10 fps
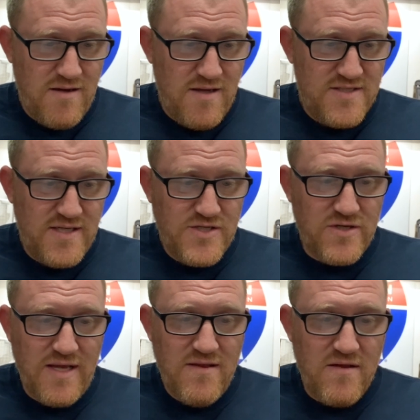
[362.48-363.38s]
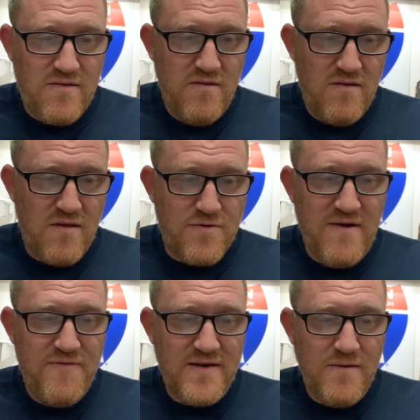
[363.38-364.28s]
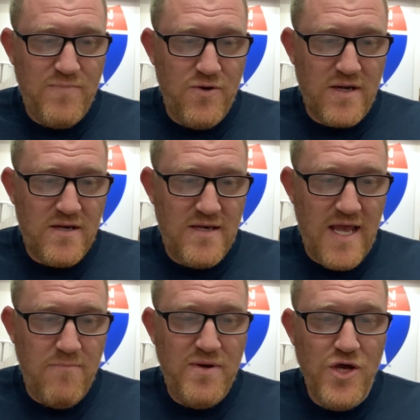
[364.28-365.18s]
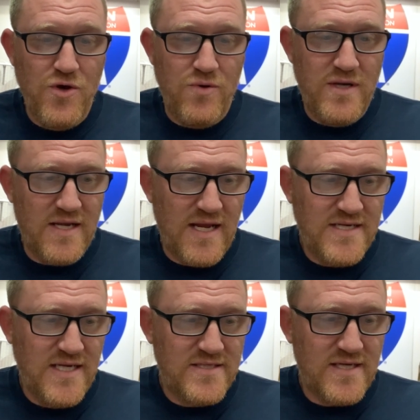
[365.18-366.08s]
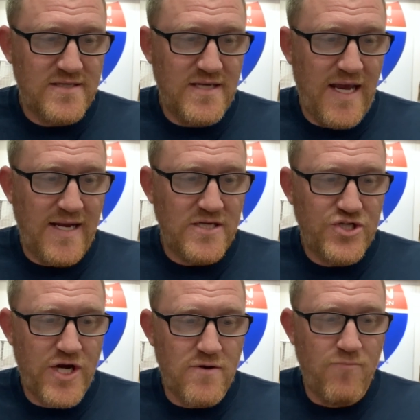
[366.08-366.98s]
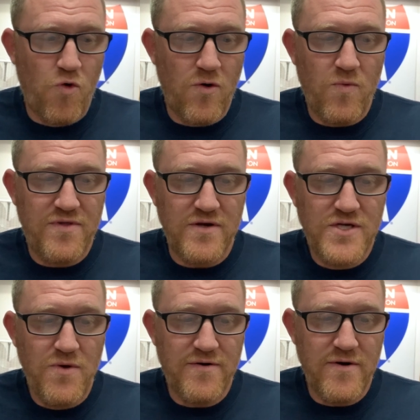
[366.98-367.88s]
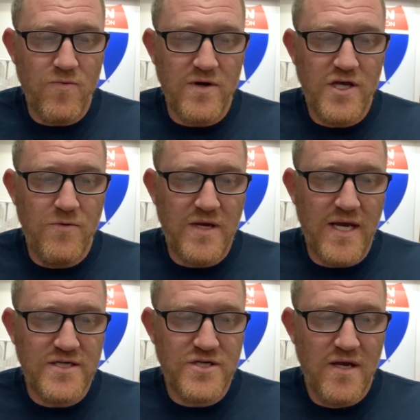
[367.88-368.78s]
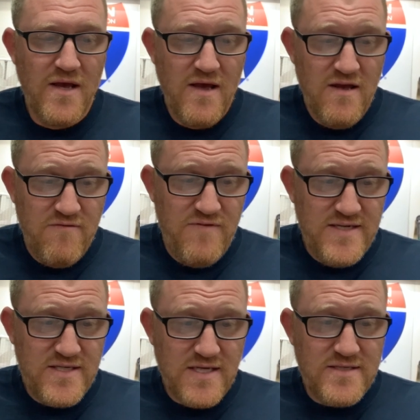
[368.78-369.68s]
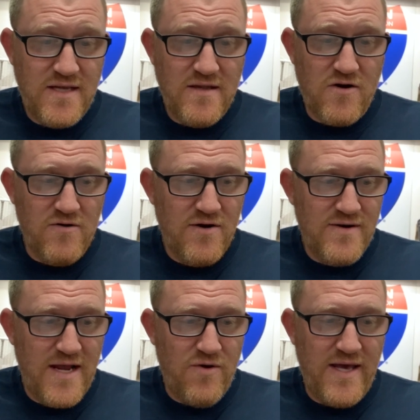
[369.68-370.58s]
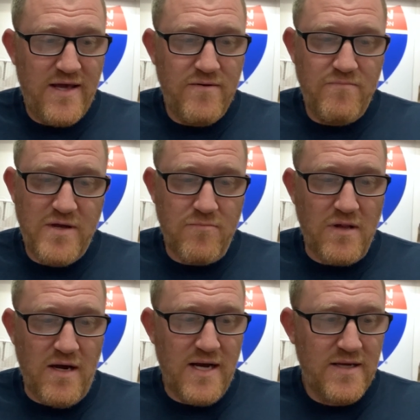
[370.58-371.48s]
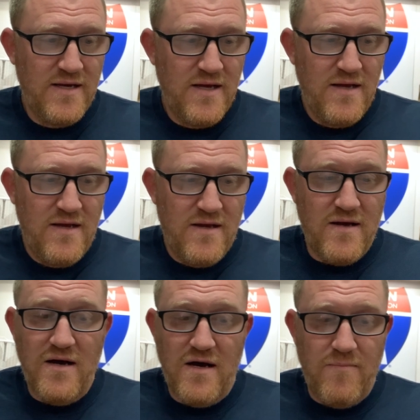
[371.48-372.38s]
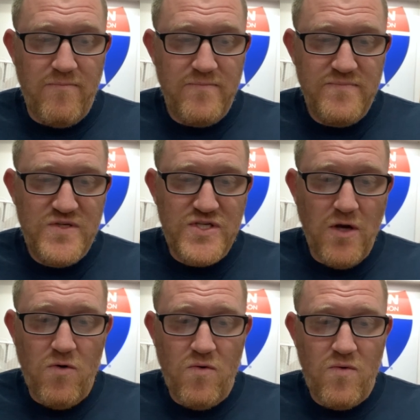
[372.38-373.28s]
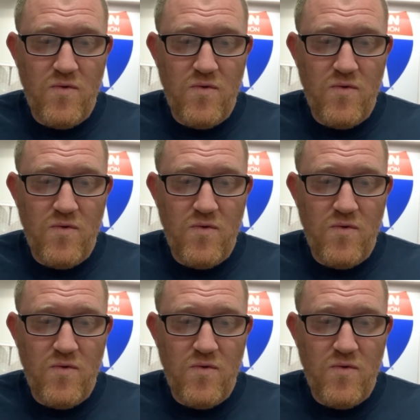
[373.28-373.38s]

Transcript: essentially the 350 Buick debuted in 1968 and shared more with the 231 cubic inch V6 than the earlier nailhead and big block. So